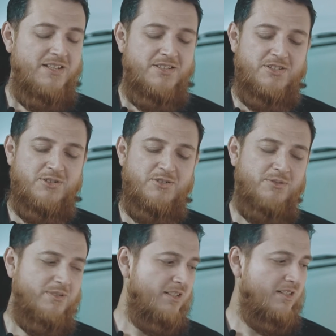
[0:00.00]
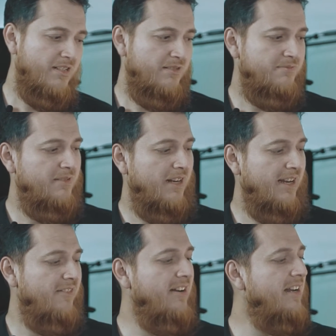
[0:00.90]
So I
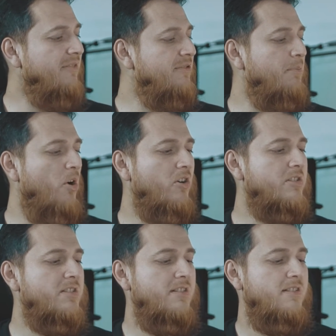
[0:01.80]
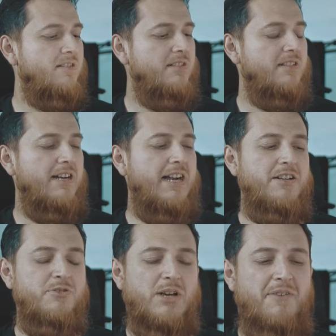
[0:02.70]
really love the box, and
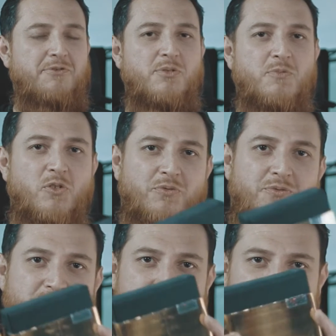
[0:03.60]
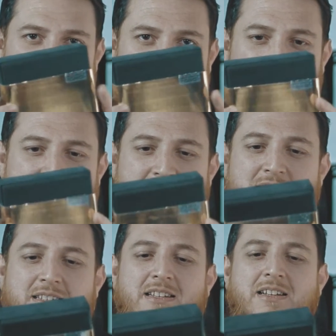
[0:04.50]
you have to remove
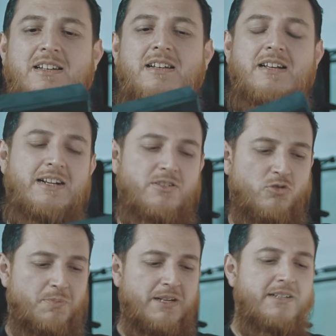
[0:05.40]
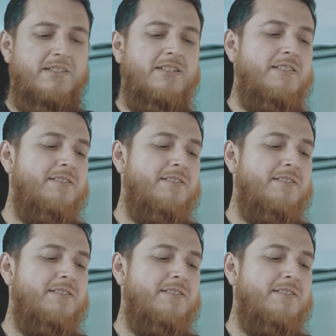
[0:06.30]
this and open it.